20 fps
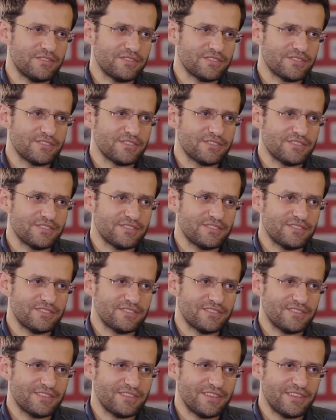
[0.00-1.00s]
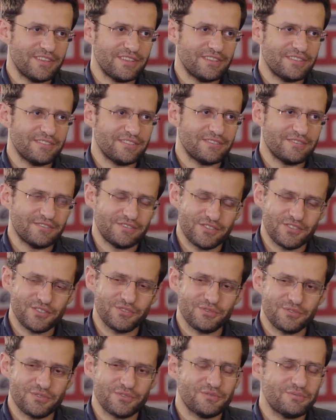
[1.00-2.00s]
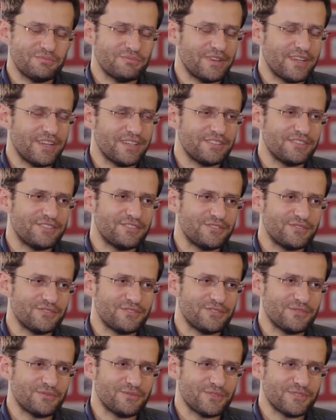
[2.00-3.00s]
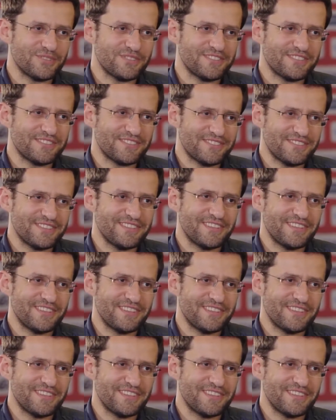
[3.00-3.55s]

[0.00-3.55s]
losses, it shows my attitude towards